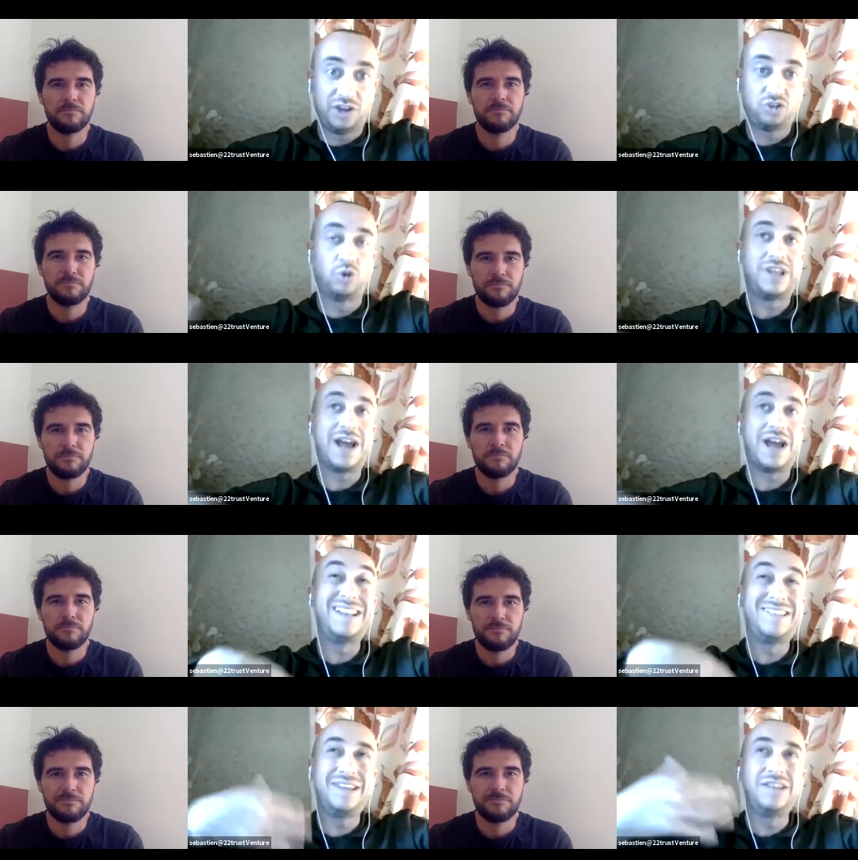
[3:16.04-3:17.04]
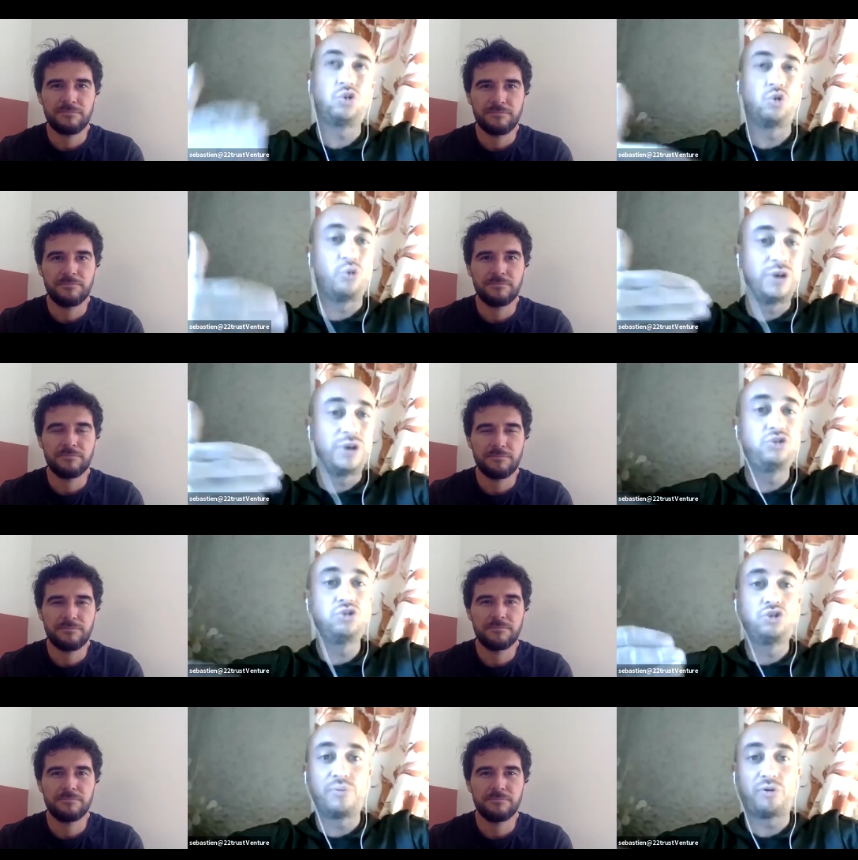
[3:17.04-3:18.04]
Speaker 1: So the idea is to reduce the
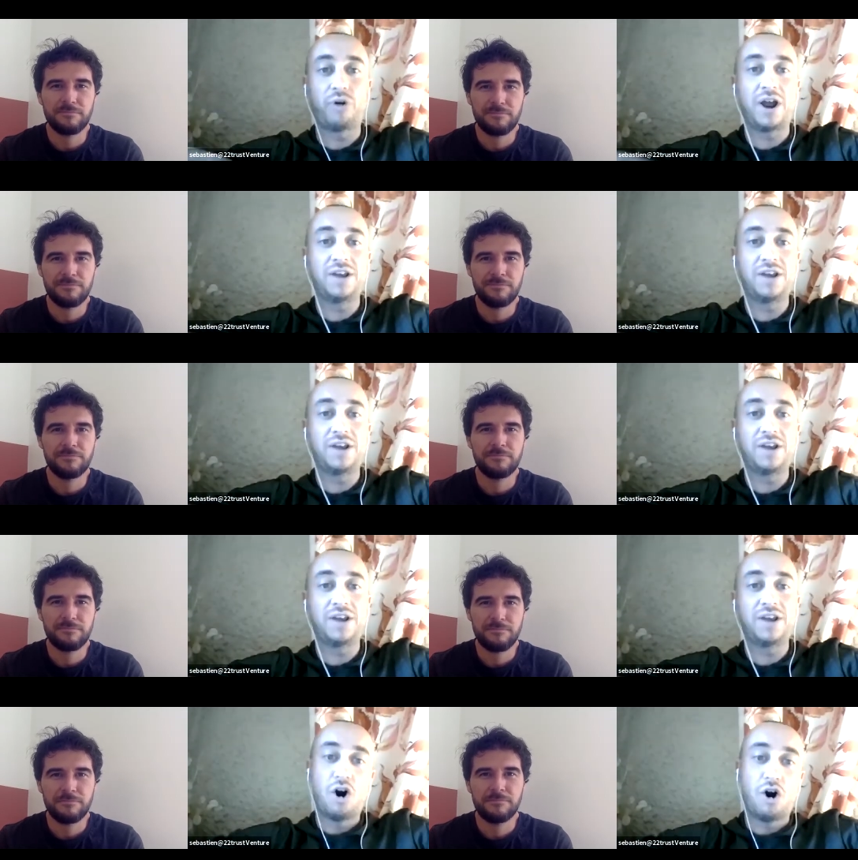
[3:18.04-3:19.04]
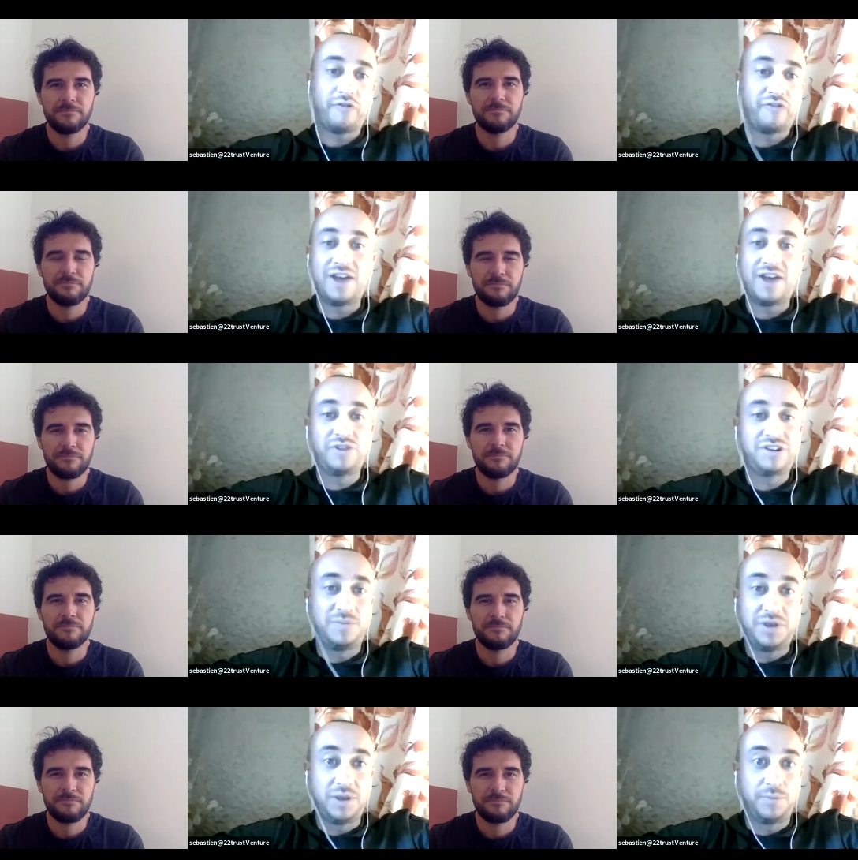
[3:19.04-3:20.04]
price of everyday
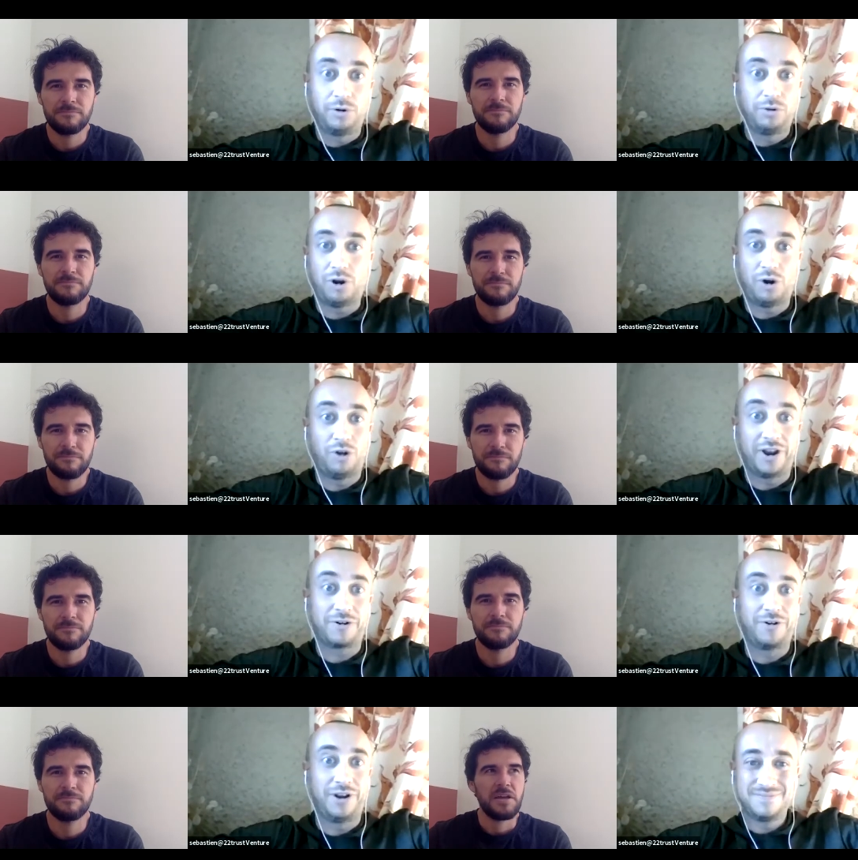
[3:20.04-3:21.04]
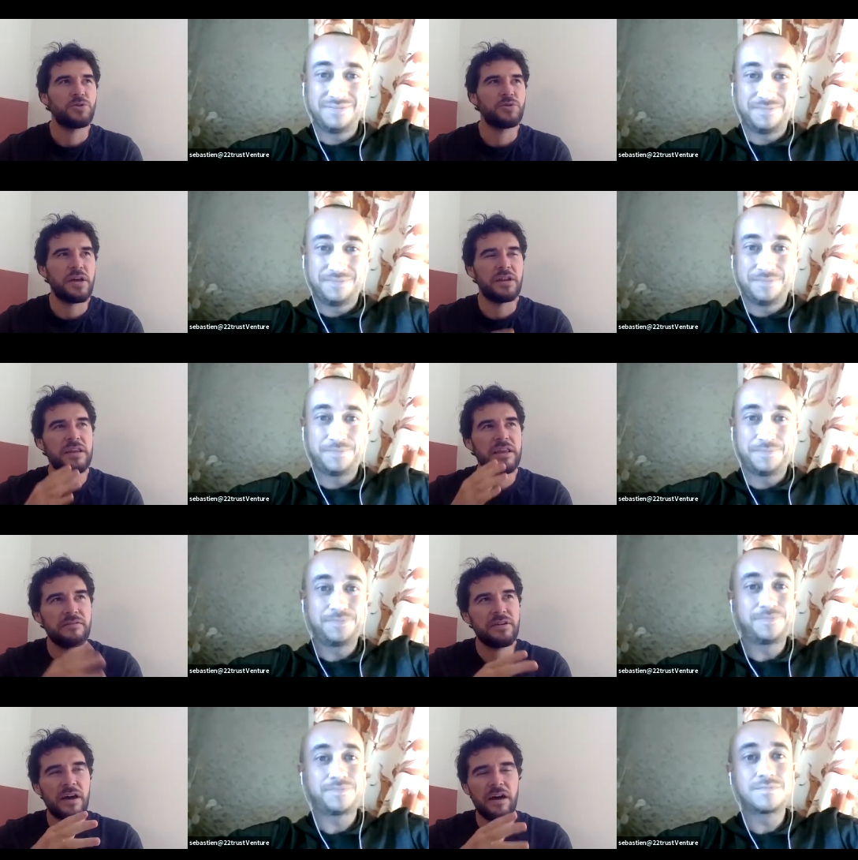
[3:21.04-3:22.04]
people on their credit. So then,
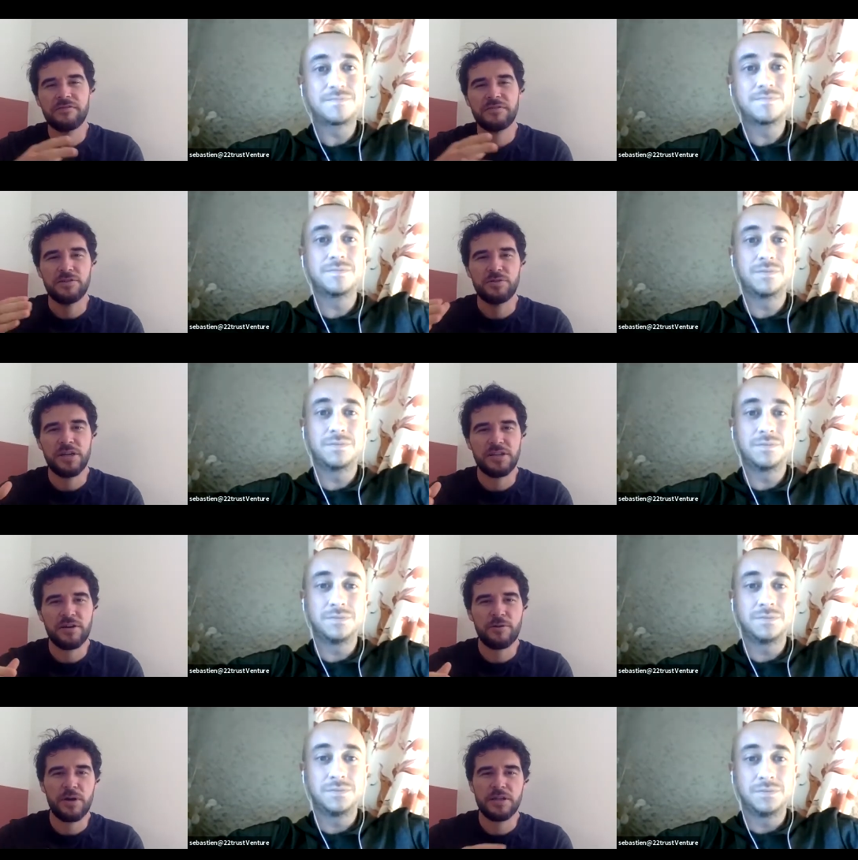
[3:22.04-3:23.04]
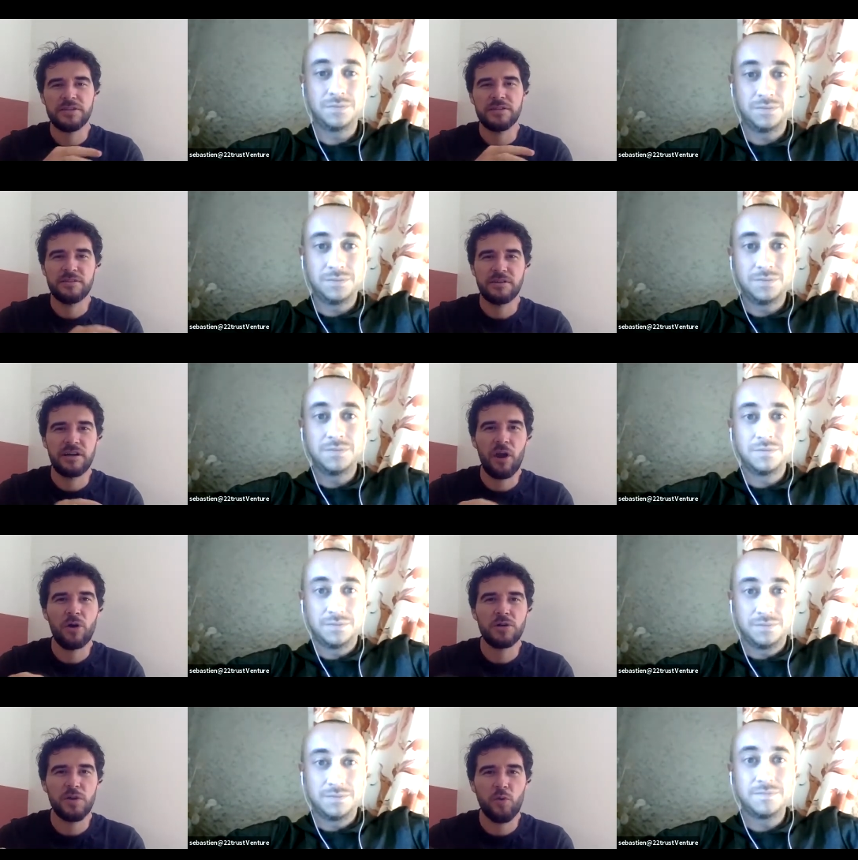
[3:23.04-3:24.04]
Speaker 2: even after you take the credit uh,
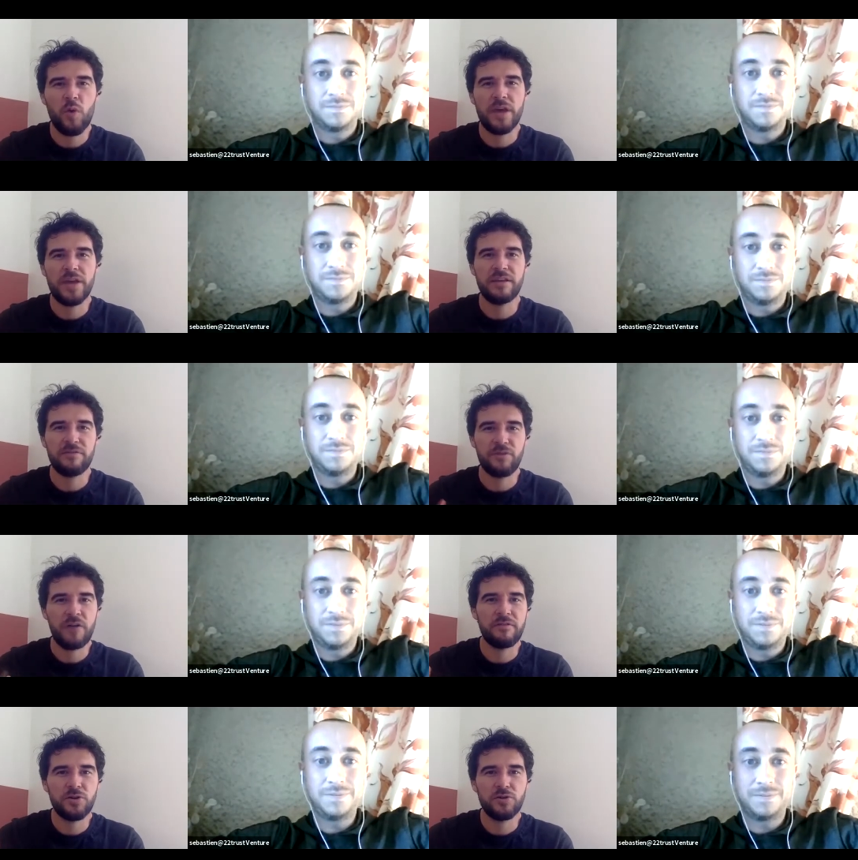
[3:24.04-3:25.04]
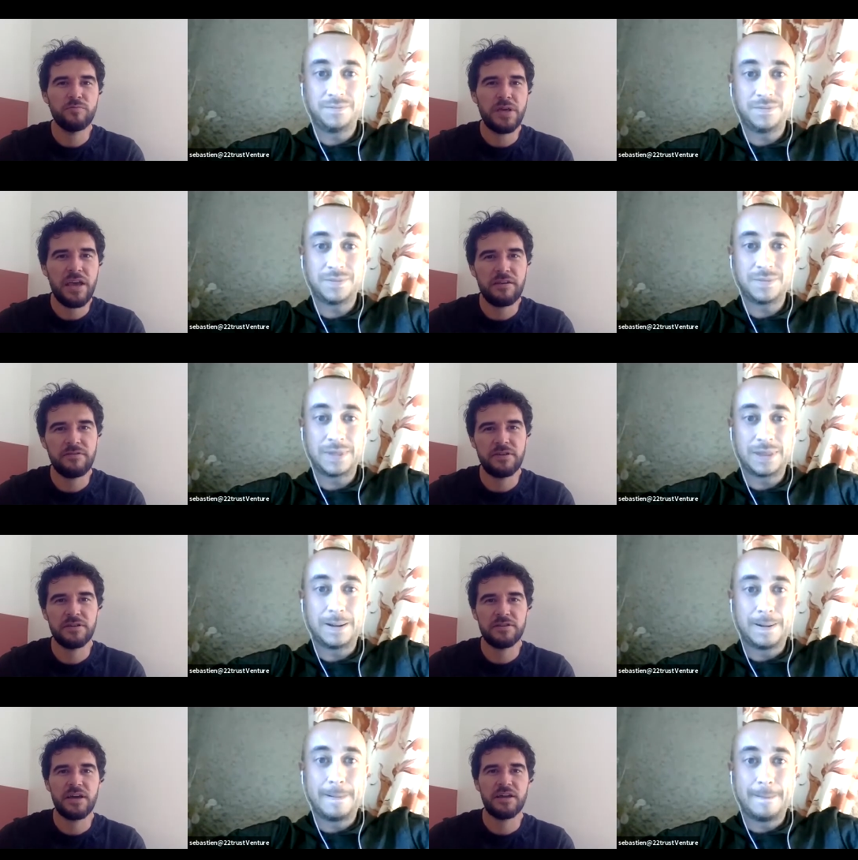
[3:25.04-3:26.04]
along the way, if you have a good
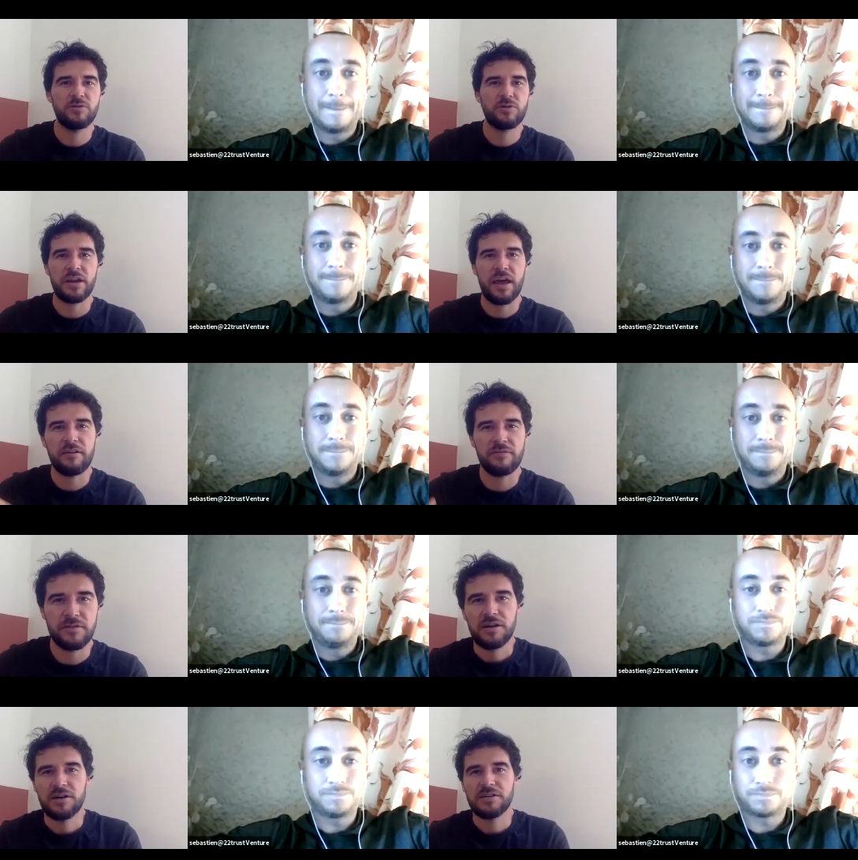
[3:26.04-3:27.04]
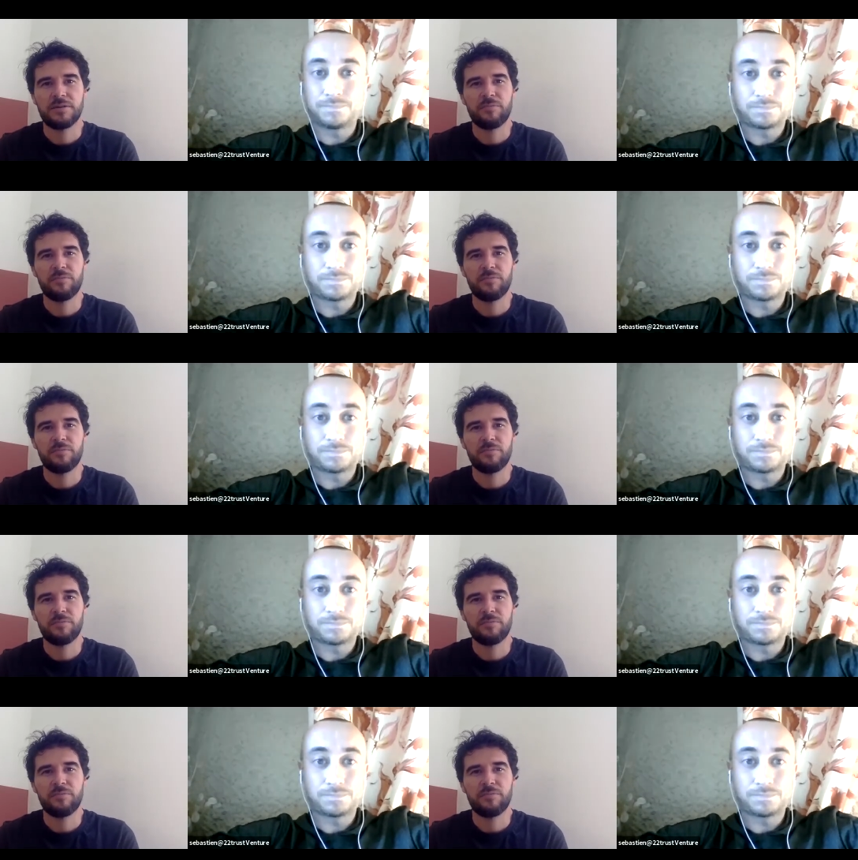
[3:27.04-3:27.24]
behavior, then you can have uh, some